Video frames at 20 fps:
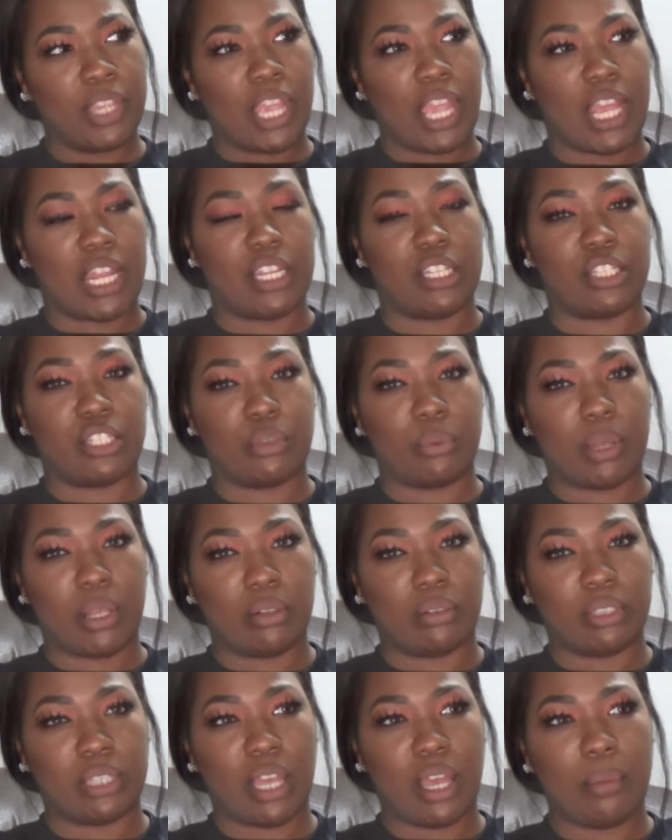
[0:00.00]
and it
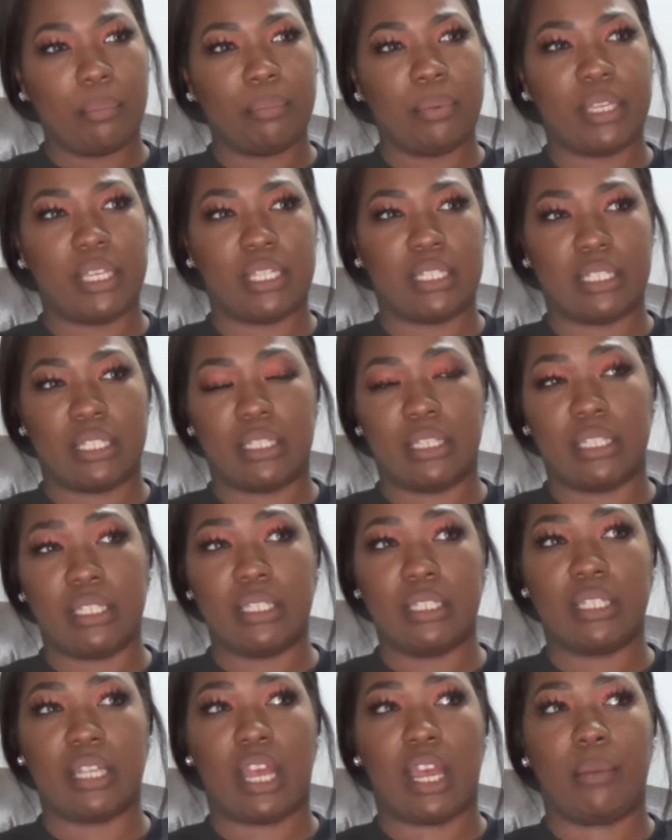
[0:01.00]
swelled up because at
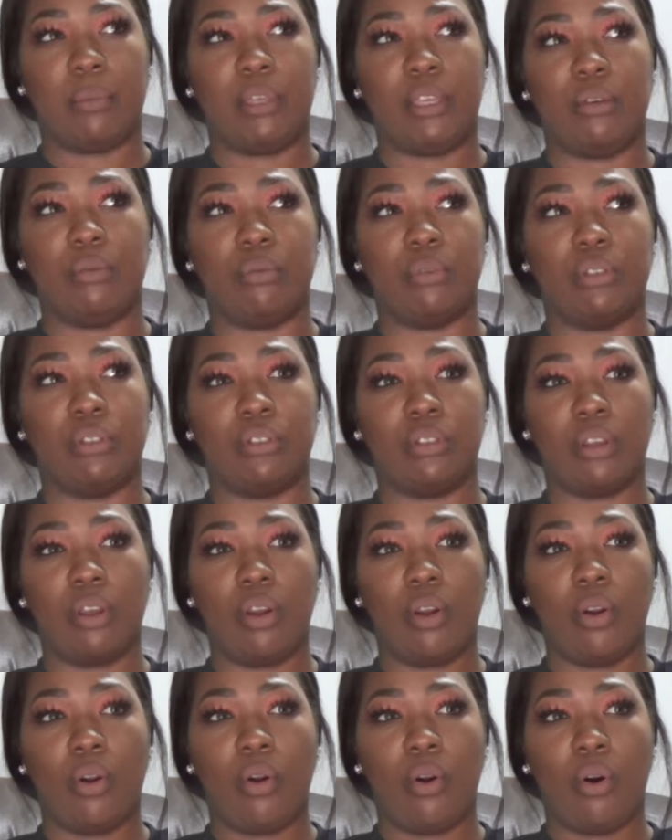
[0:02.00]
this time he was
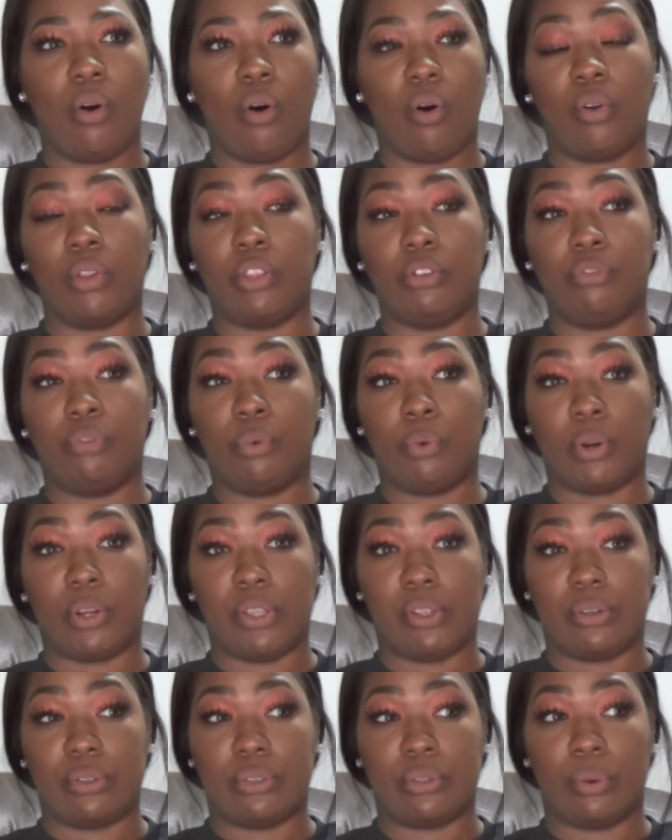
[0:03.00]
only four
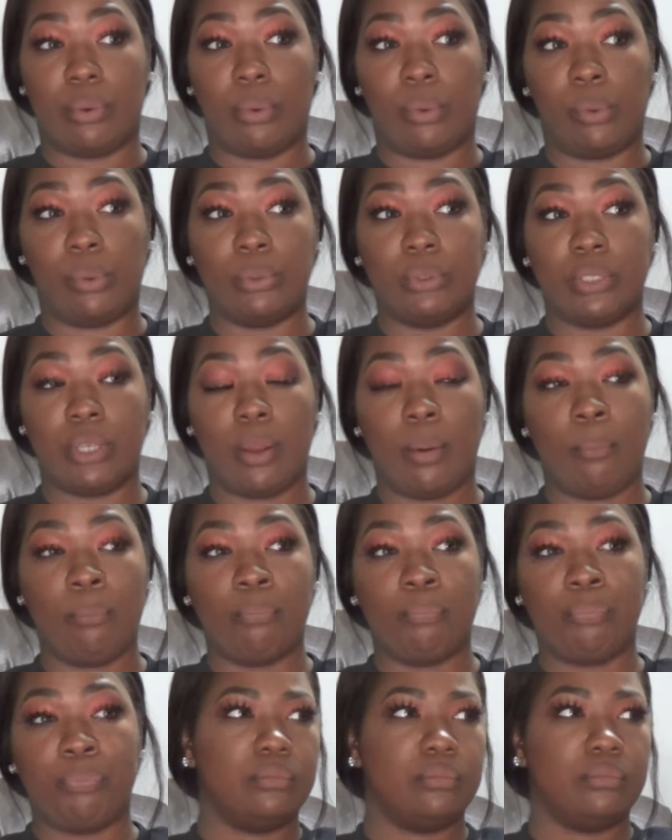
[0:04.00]
years old.
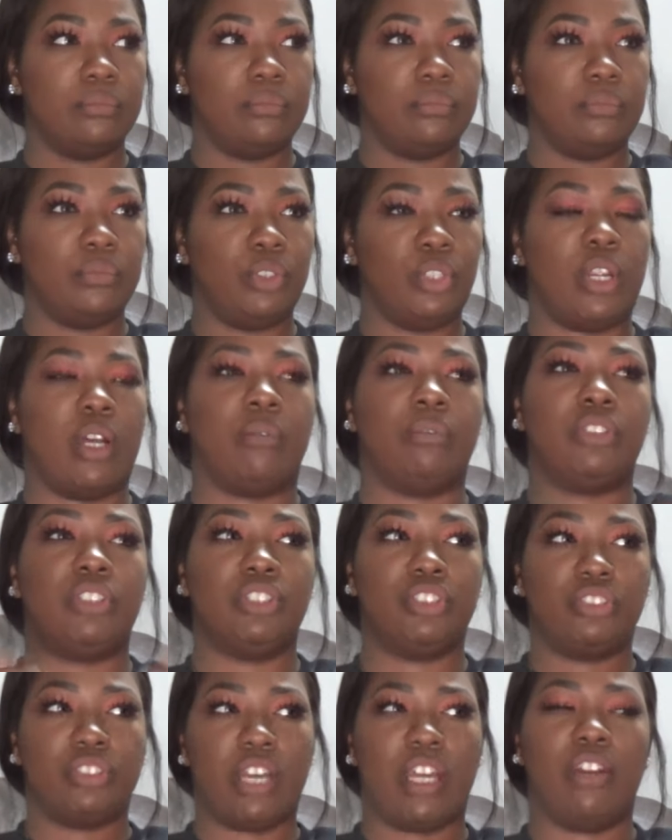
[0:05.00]
You know, I was
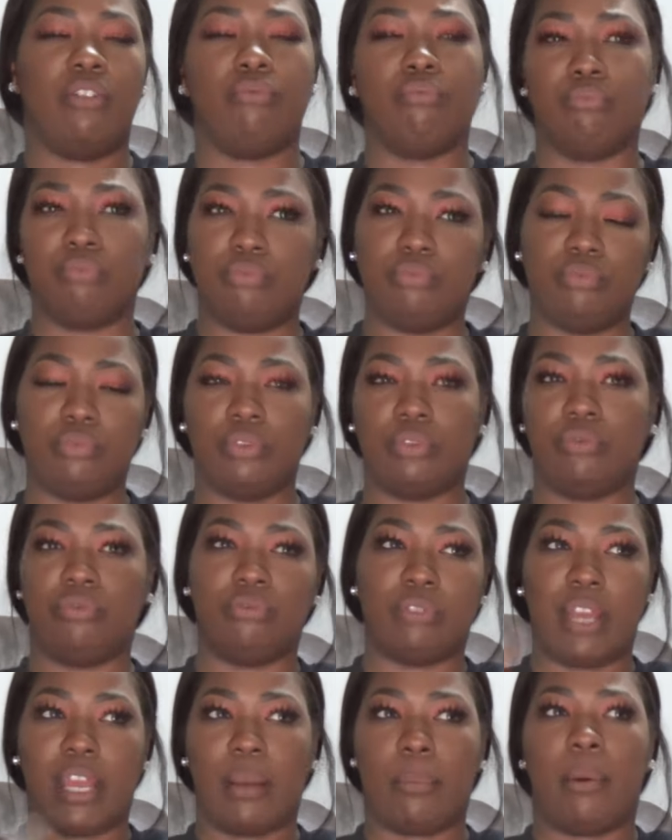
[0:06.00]
just trying to
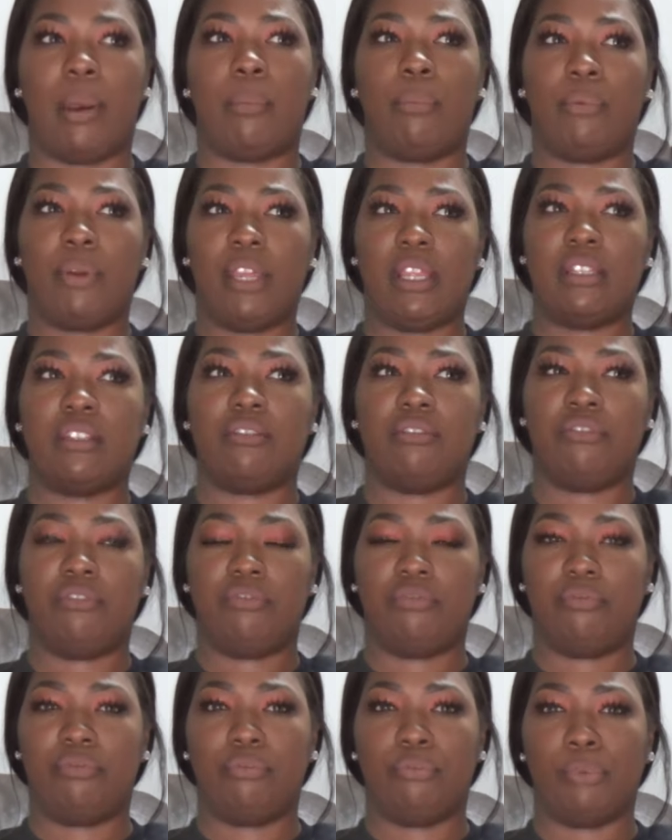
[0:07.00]
rack my brain to
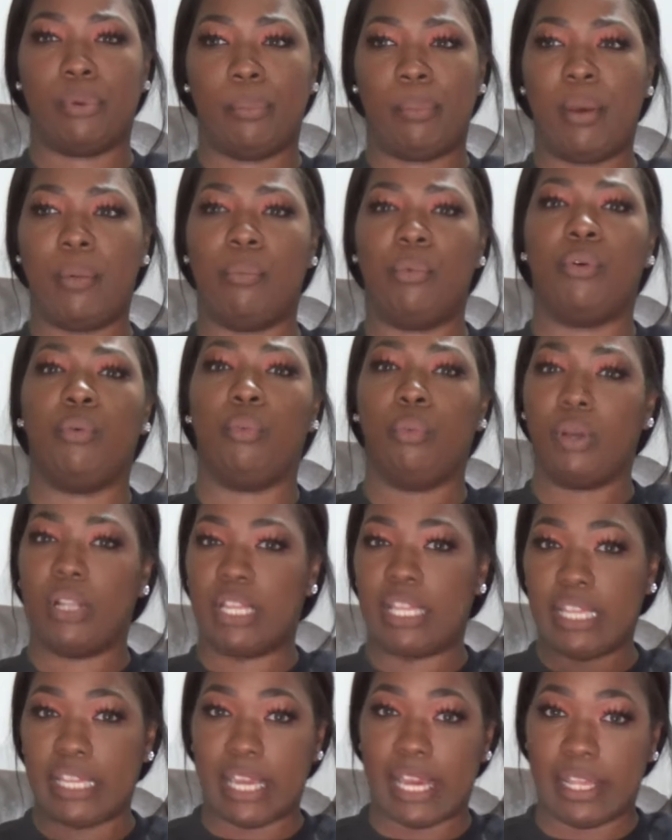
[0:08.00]
remember what
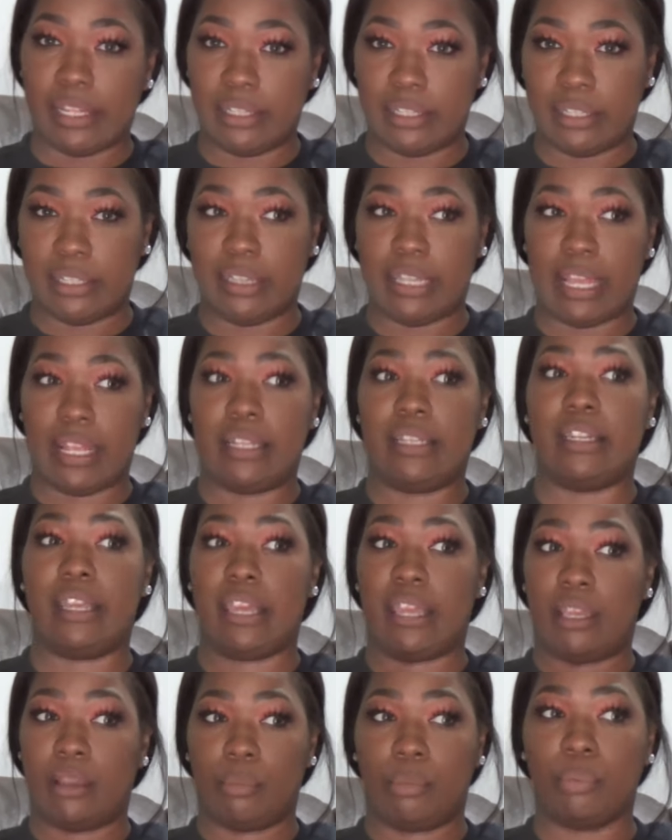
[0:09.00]
he had done that
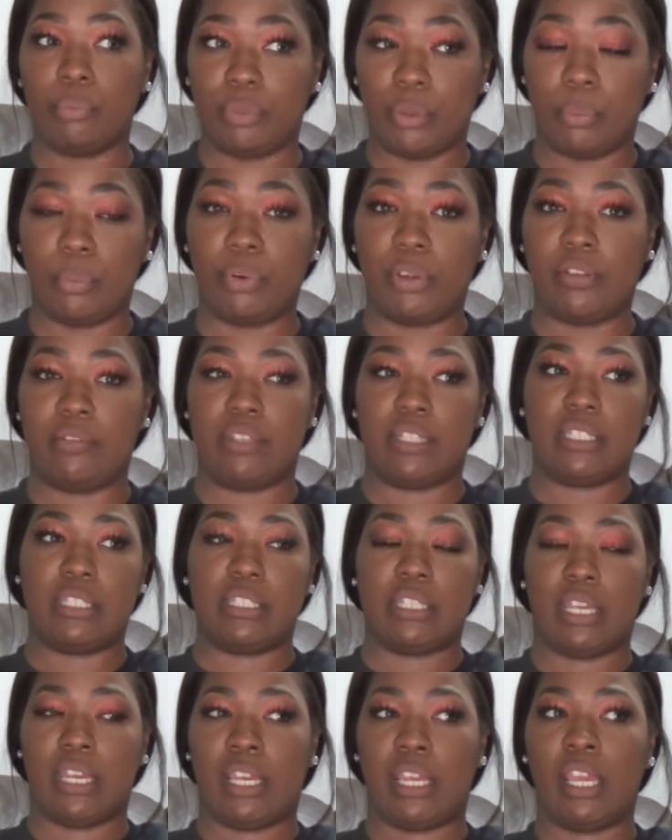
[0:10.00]
day, the previous
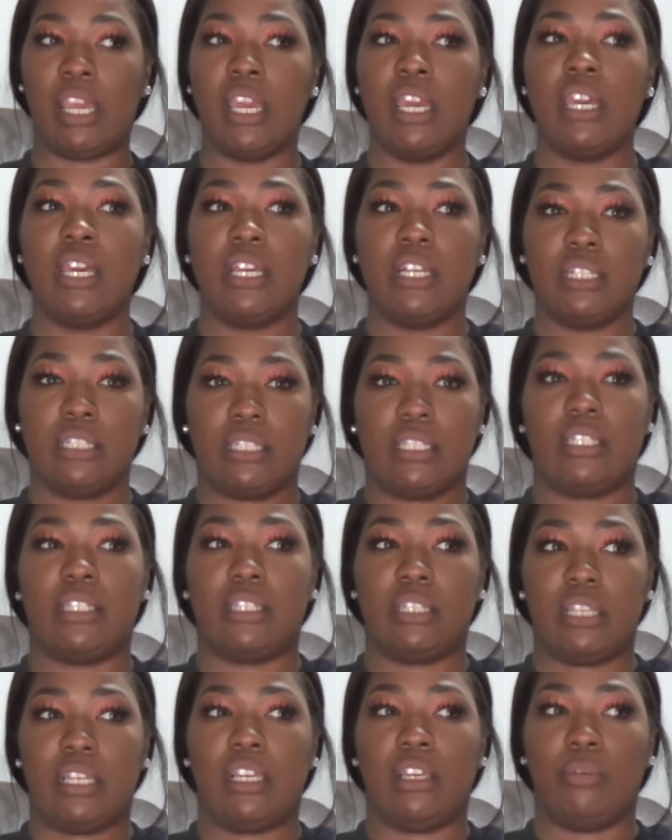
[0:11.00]
day, to
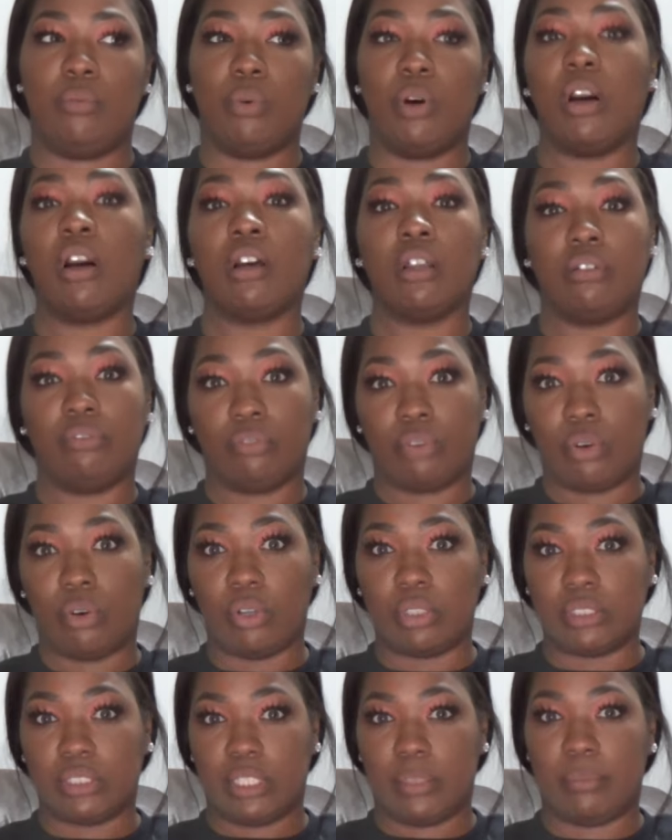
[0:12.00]
see what could have
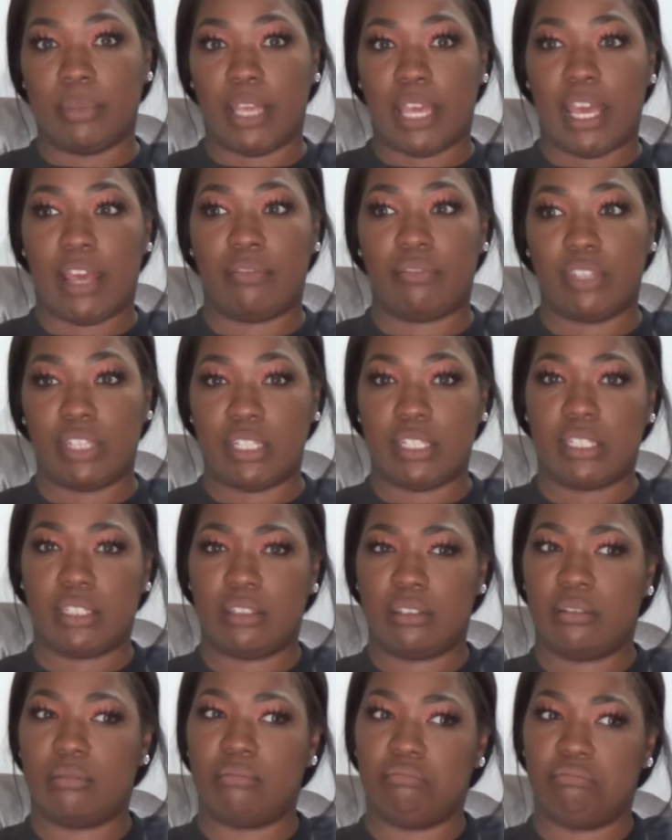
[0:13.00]
caused him to have
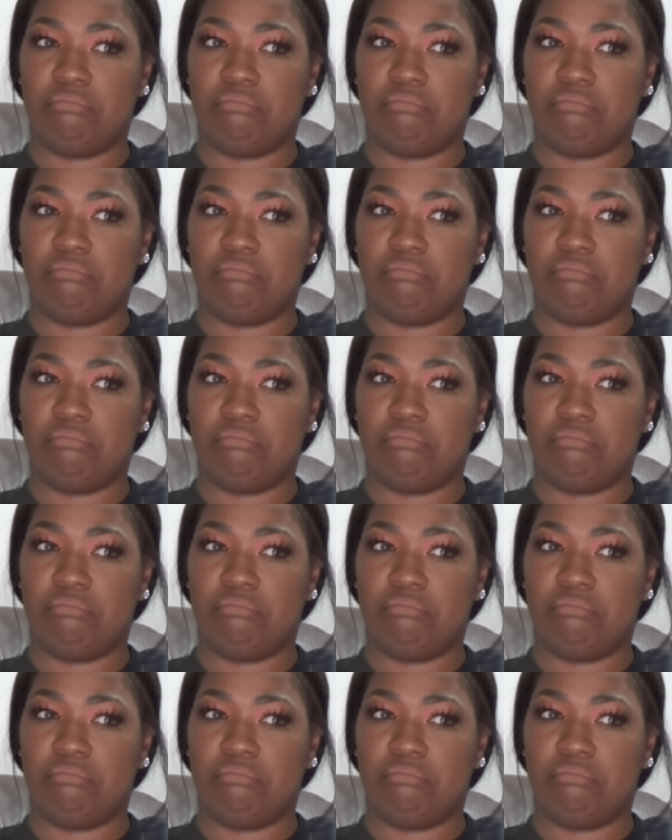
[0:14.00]
this